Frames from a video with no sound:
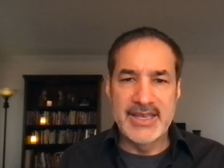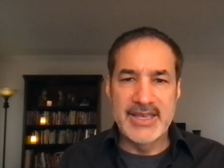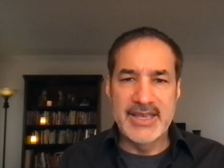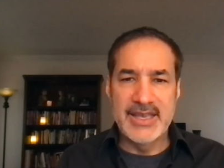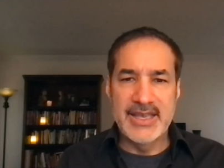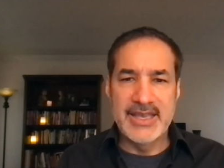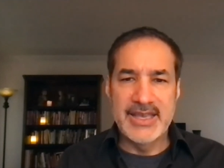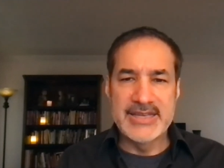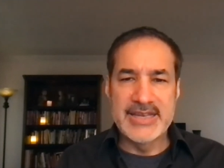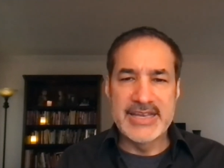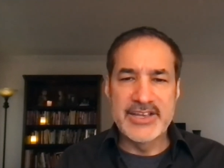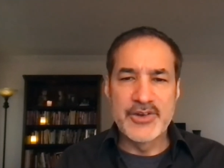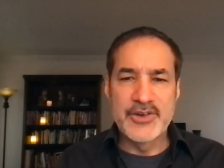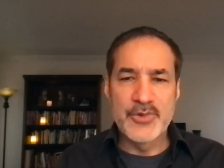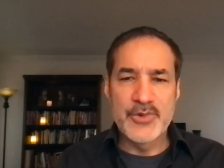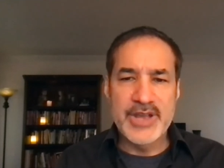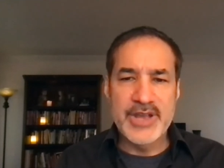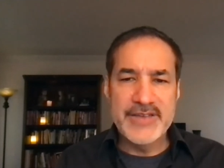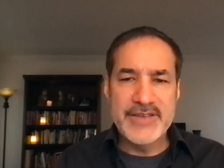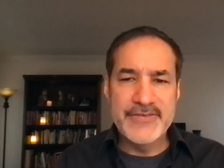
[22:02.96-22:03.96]
And I
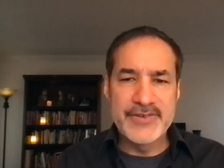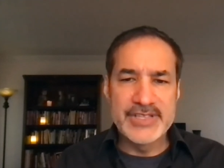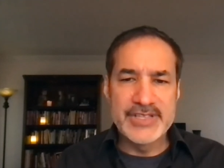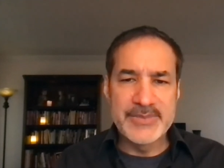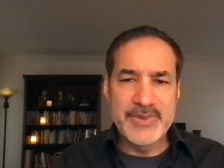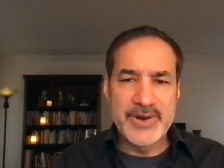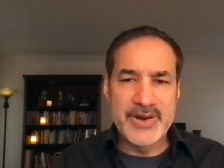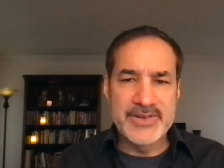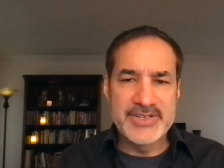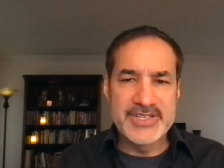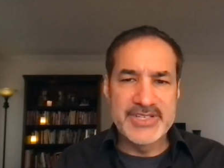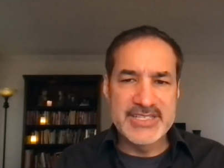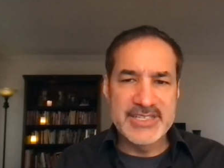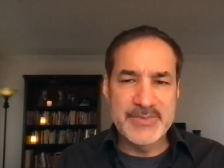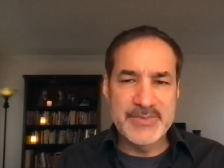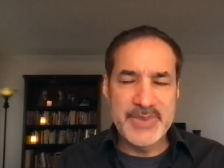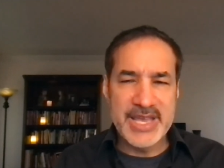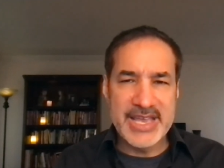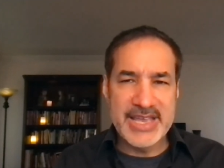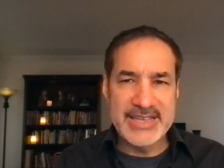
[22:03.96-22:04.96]
gratefully
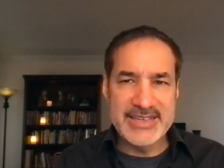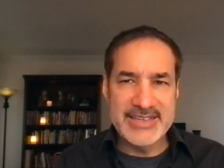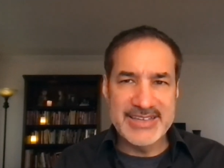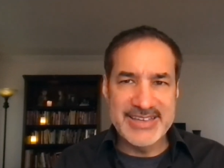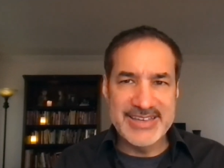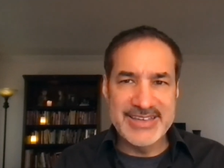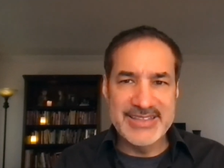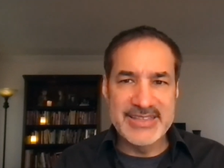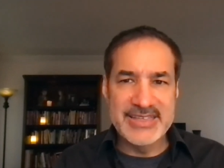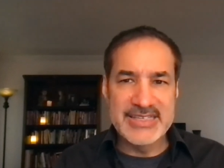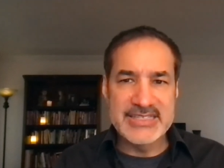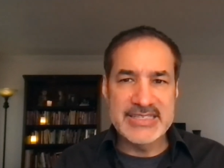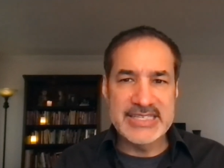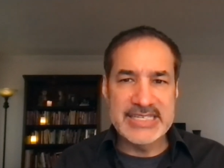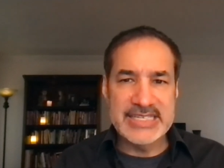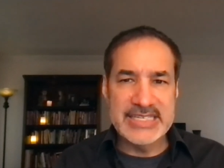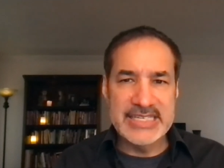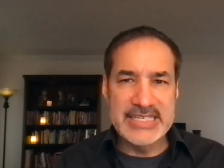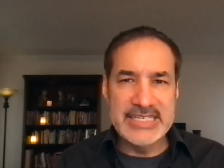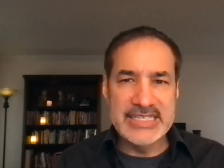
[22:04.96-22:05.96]
participate in this
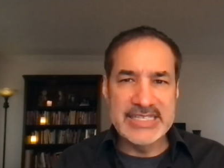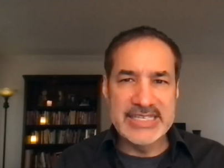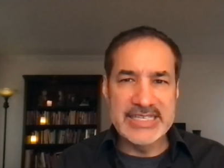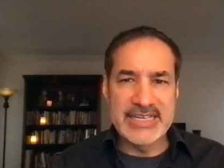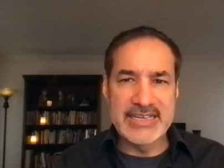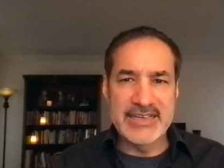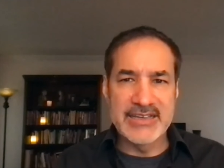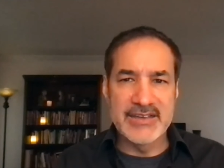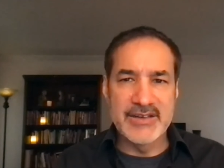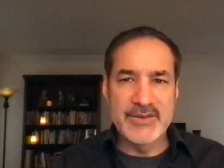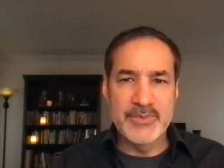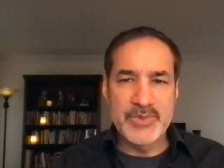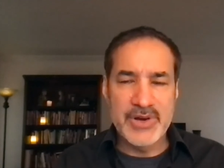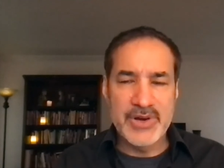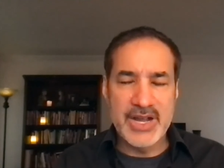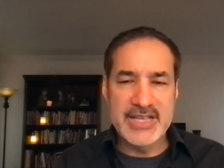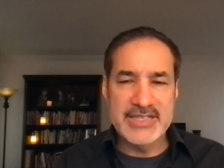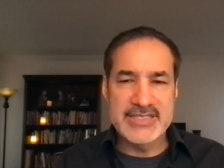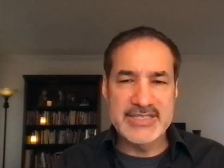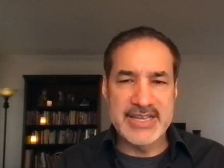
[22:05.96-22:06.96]
healing
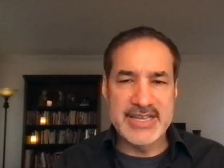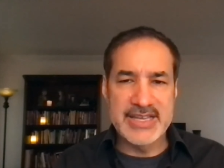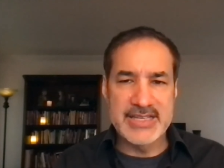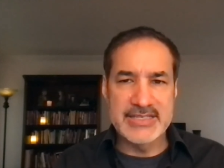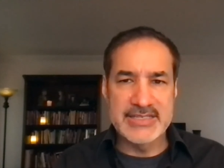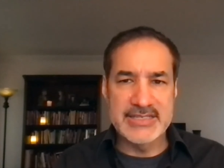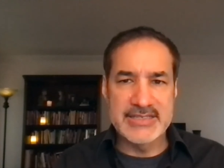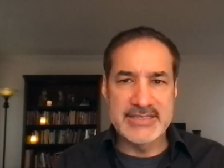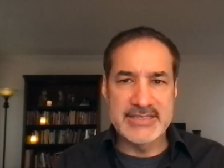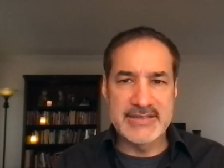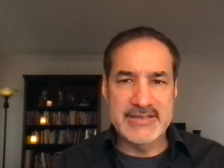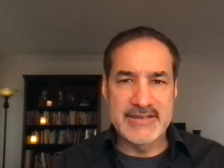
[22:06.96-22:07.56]
process.